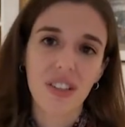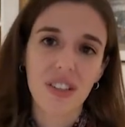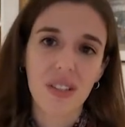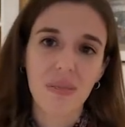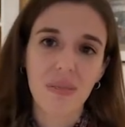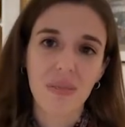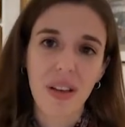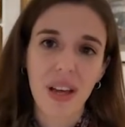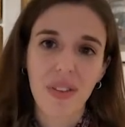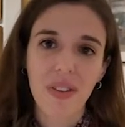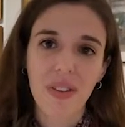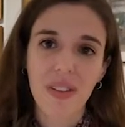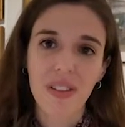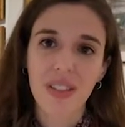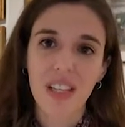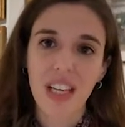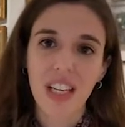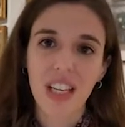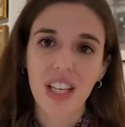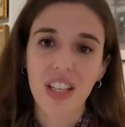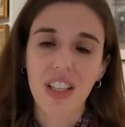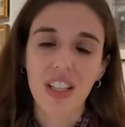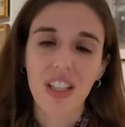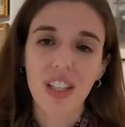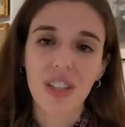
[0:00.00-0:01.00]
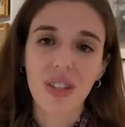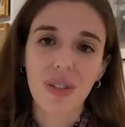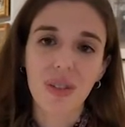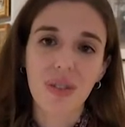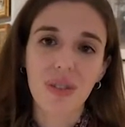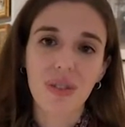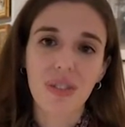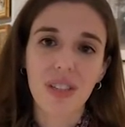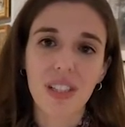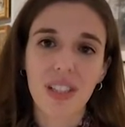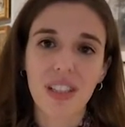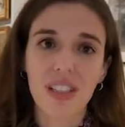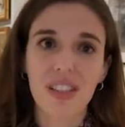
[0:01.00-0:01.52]
and methods they could
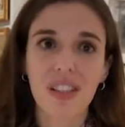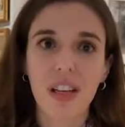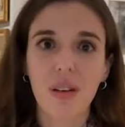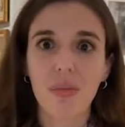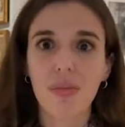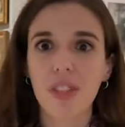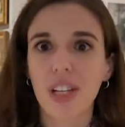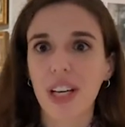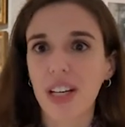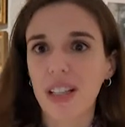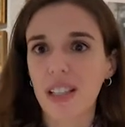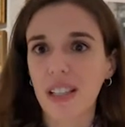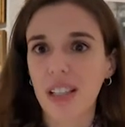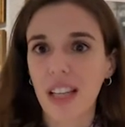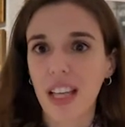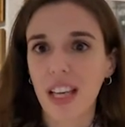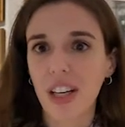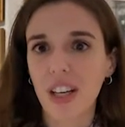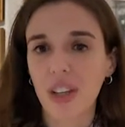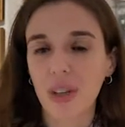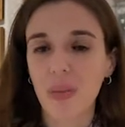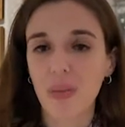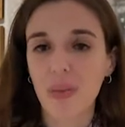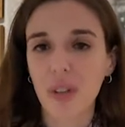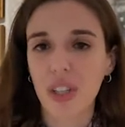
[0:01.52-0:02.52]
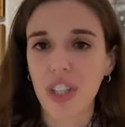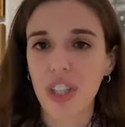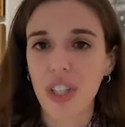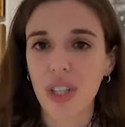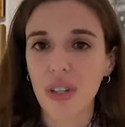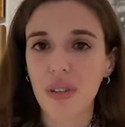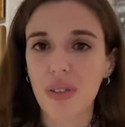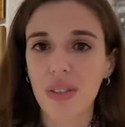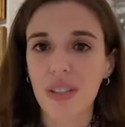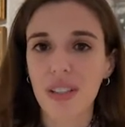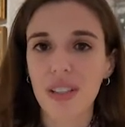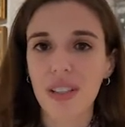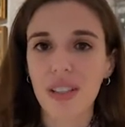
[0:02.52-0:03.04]
use and subjects that they could
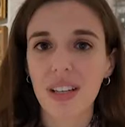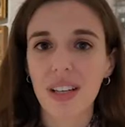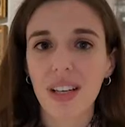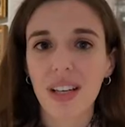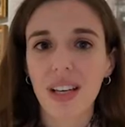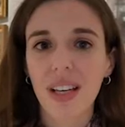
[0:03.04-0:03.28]
produce.